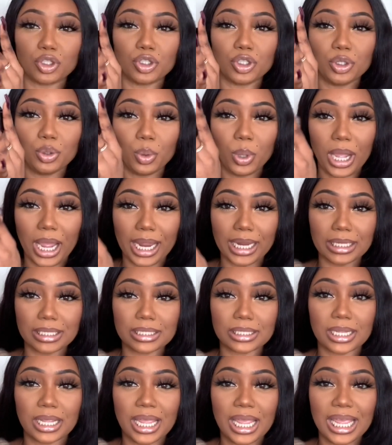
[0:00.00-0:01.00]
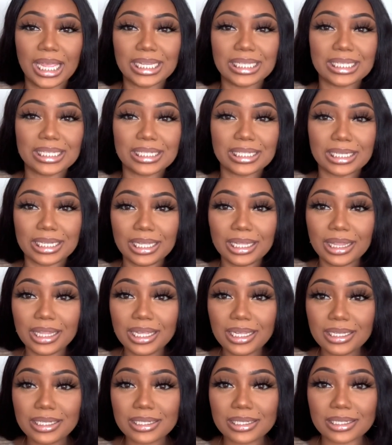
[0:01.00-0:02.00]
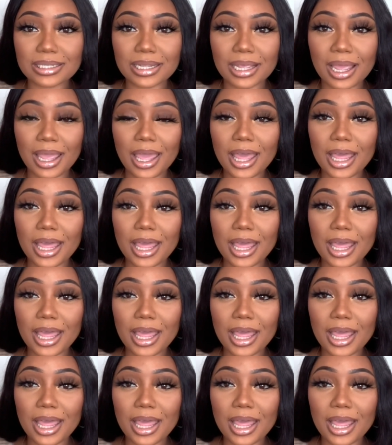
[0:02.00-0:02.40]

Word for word: Do you guys see this?